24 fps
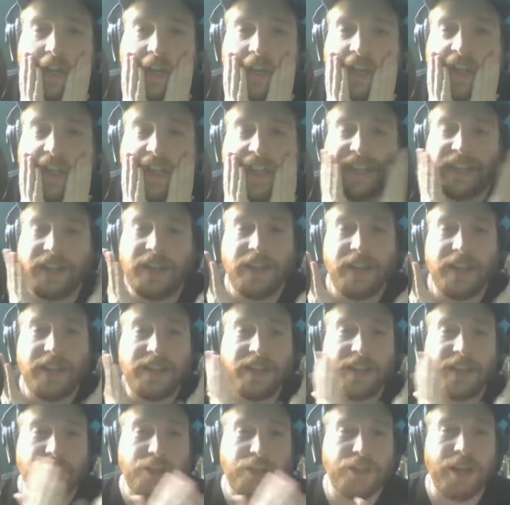and
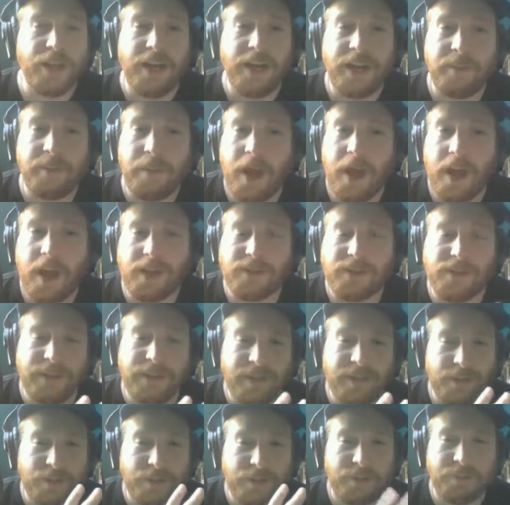they shit in a box, and
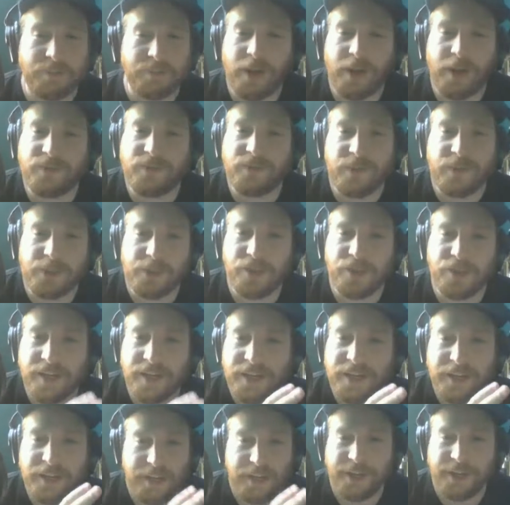there's a box full of shit
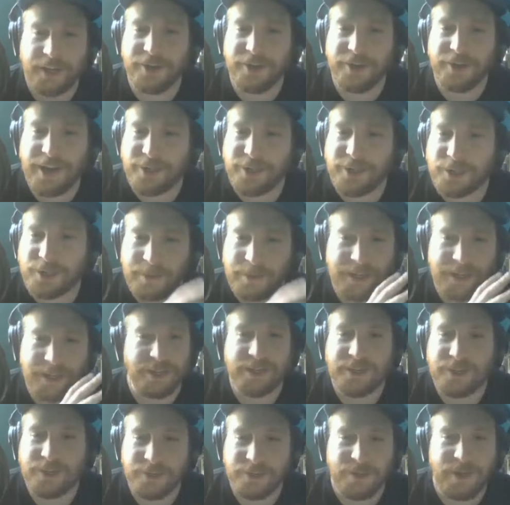in your house
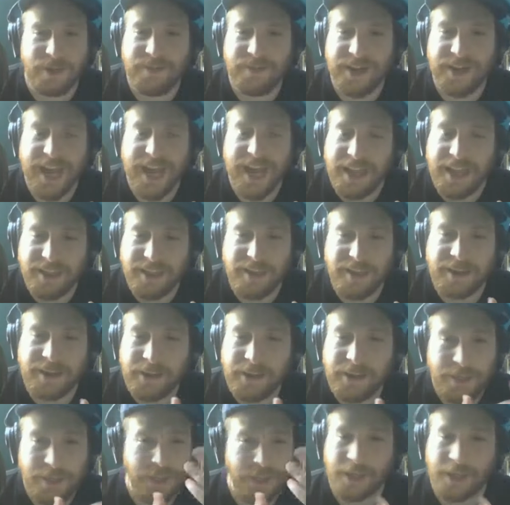because you have a cat there.
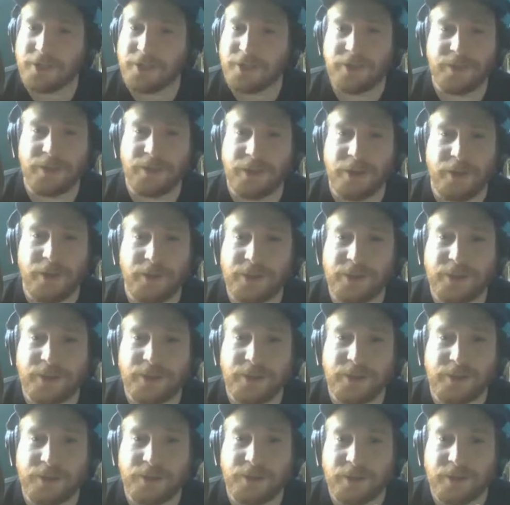That's the only
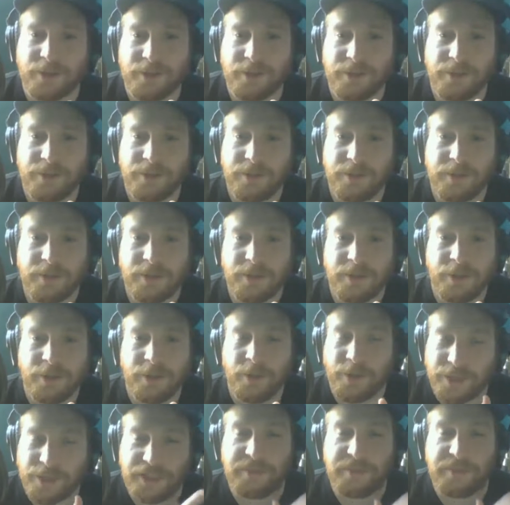solution. You are
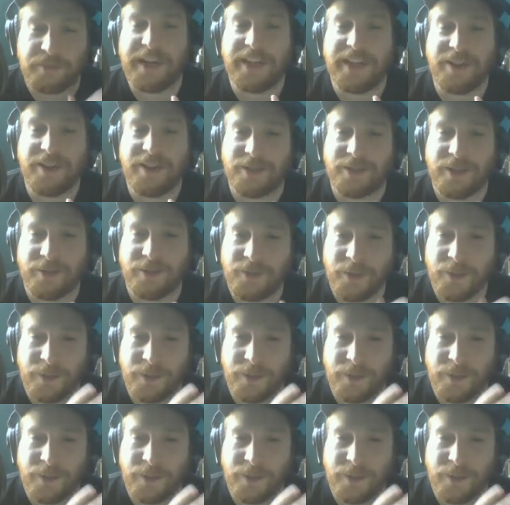submitting yourself